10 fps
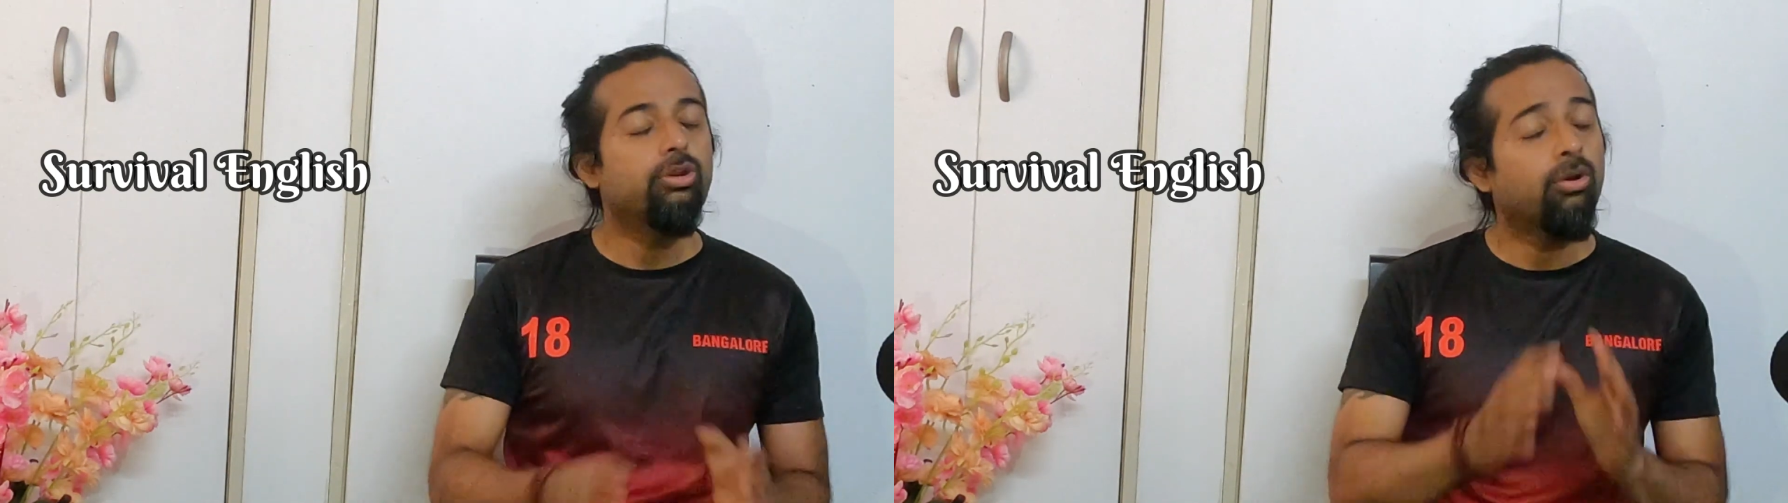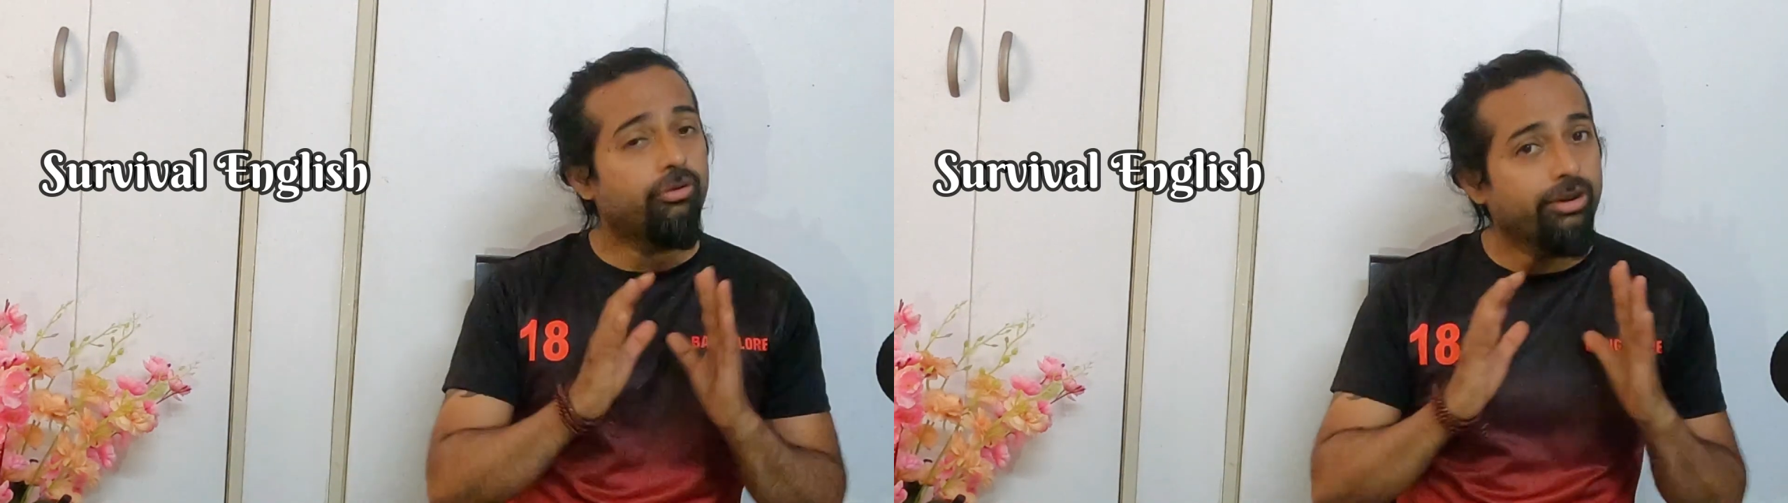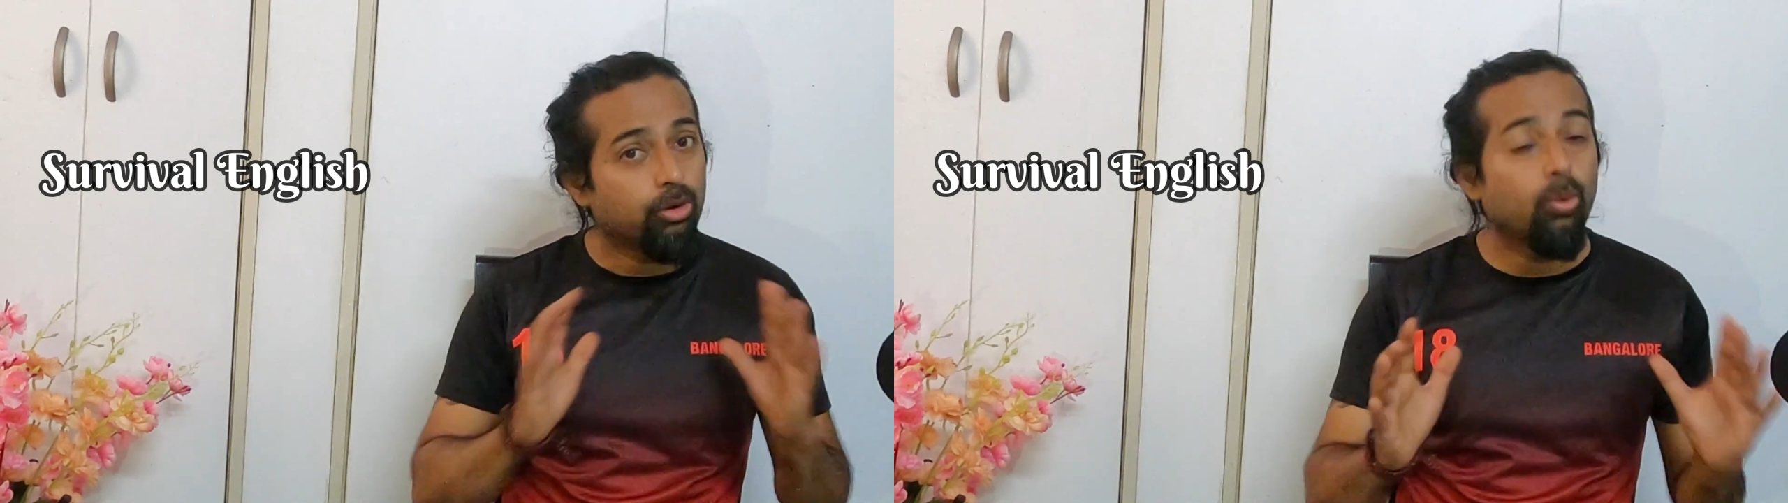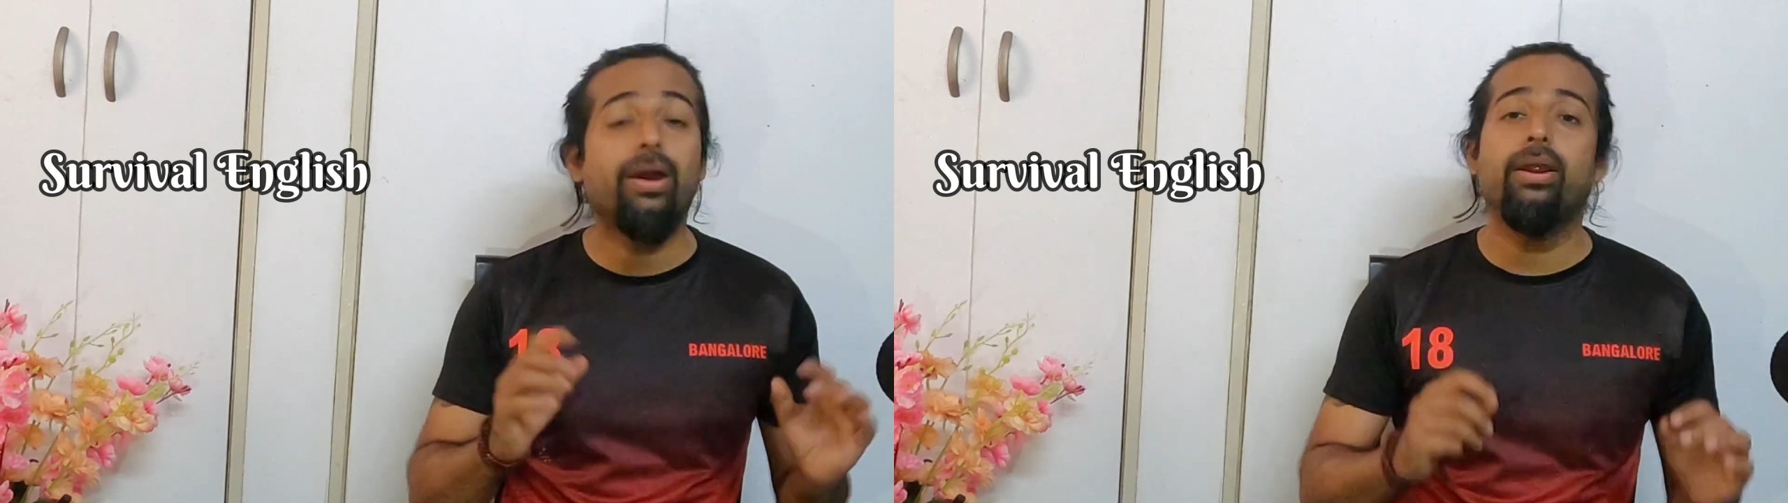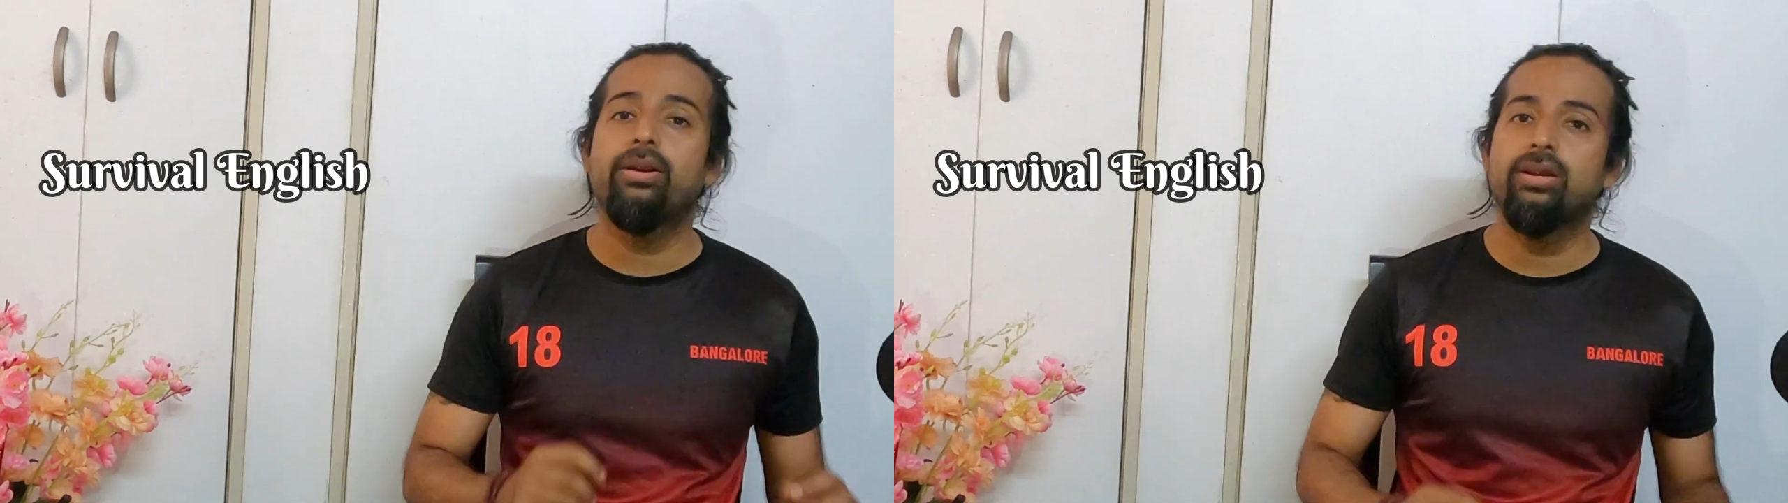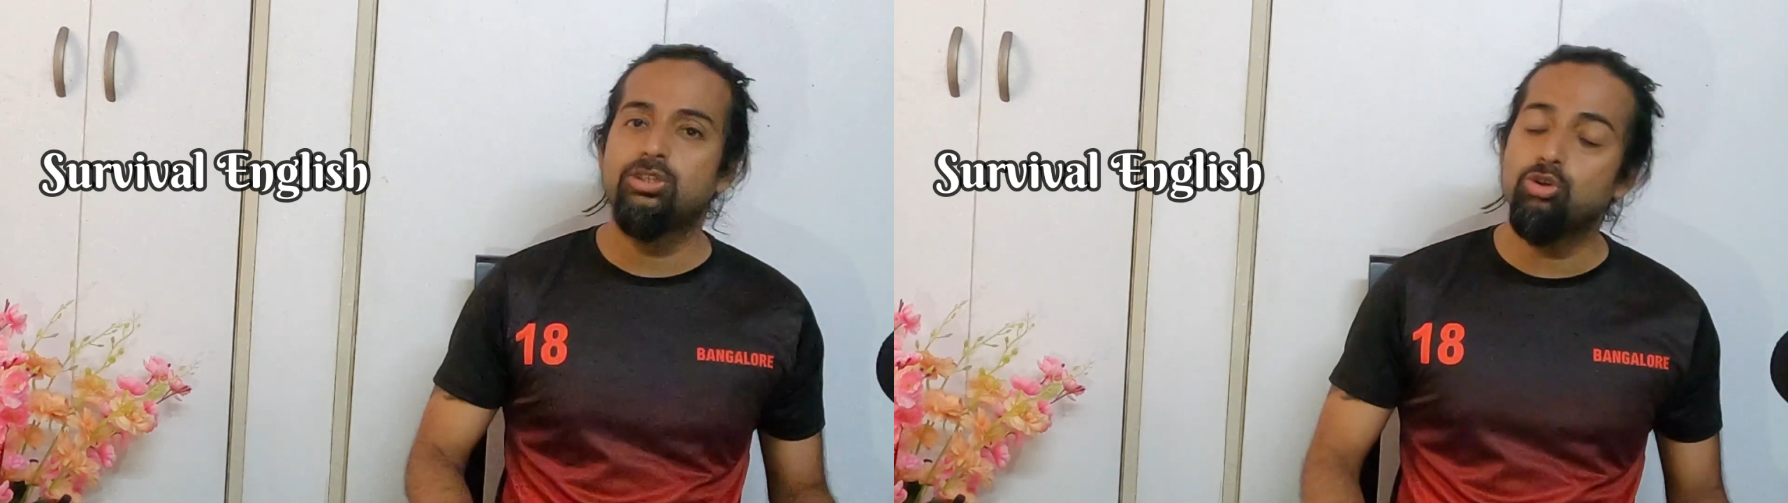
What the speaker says: don't require